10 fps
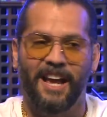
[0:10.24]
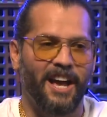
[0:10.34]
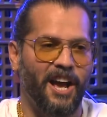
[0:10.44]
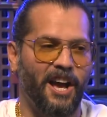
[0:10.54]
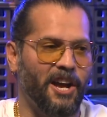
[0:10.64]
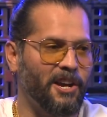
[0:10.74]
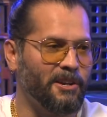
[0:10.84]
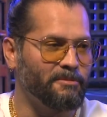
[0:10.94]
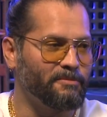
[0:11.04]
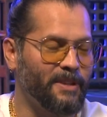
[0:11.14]

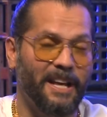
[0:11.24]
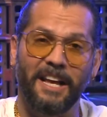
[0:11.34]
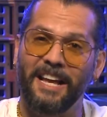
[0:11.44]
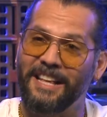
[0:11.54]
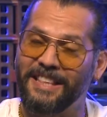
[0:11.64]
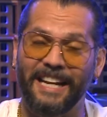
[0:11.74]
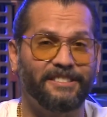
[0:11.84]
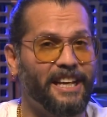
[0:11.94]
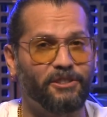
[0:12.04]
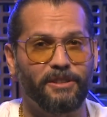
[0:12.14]
Um, that is
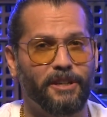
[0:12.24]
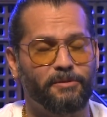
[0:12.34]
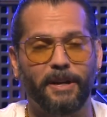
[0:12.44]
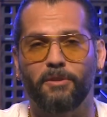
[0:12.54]
actually a great